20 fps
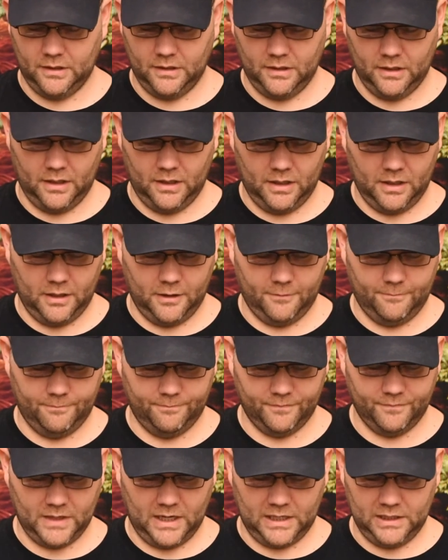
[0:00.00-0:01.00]

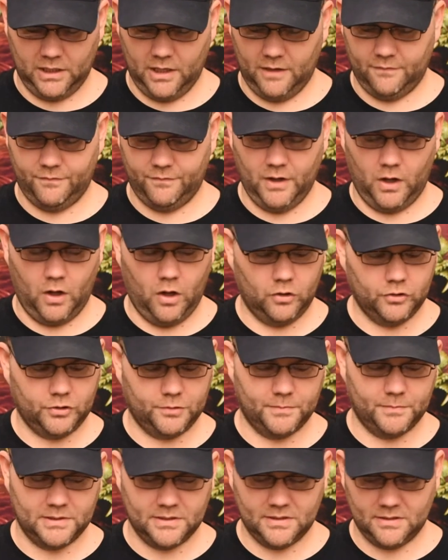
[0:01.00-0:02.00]
I love the
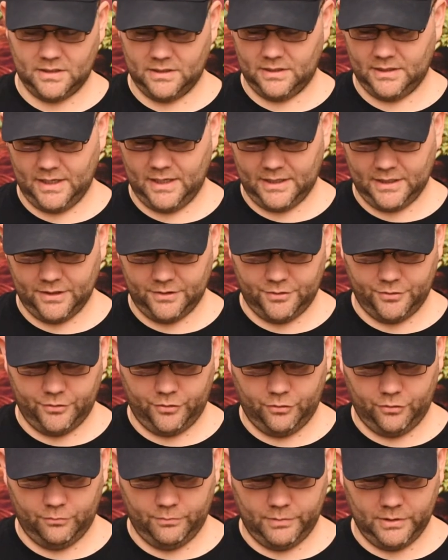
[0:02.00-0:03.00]
ultimates that NECA
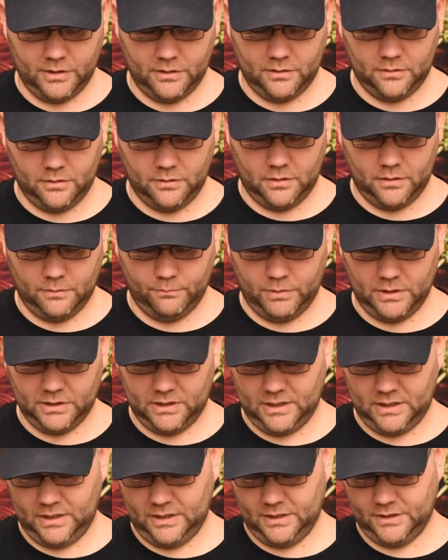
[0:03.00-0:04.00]
do, but
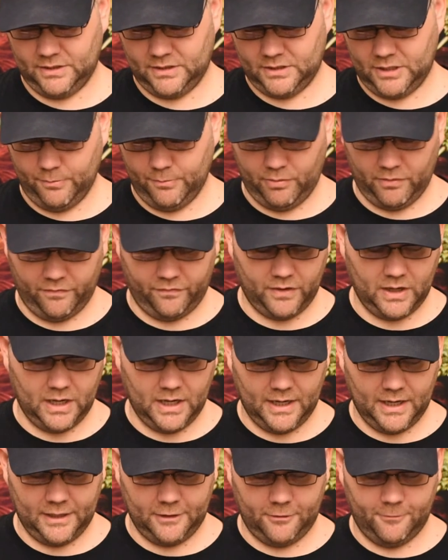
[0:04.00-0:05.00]
the
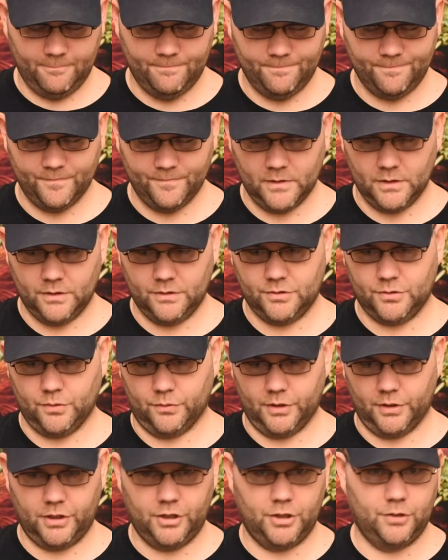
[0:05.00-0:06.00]
simplified,
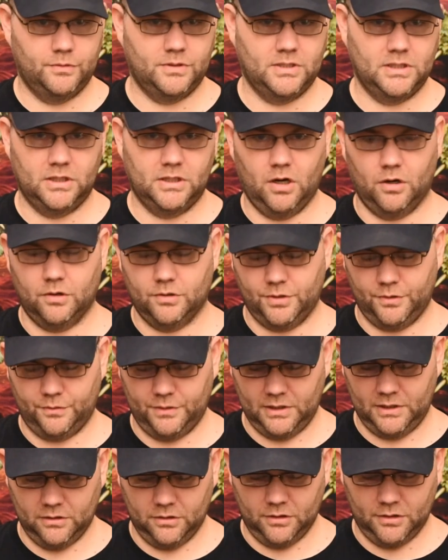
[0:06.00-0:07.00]
sort of cutesy,
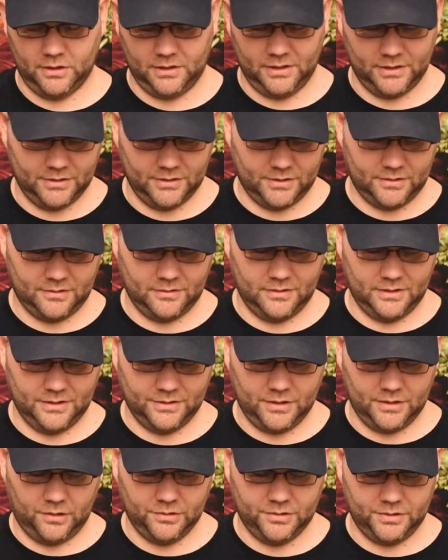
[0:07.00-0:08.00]
cartoony look
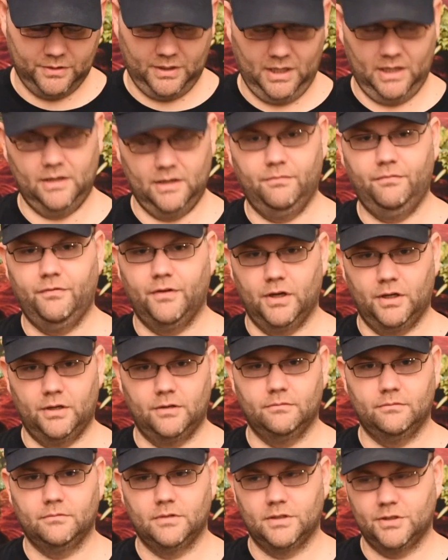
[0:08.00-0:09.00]
is also kind of
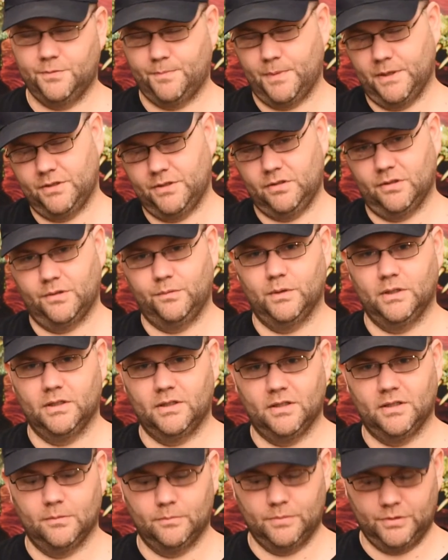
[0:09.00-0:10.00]
fun, especially when it
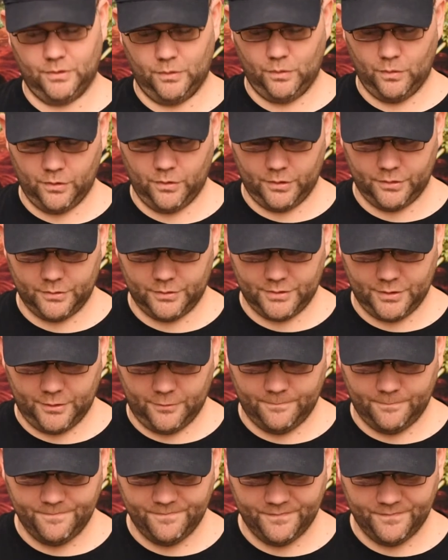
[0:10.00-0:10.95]
comes to horror. So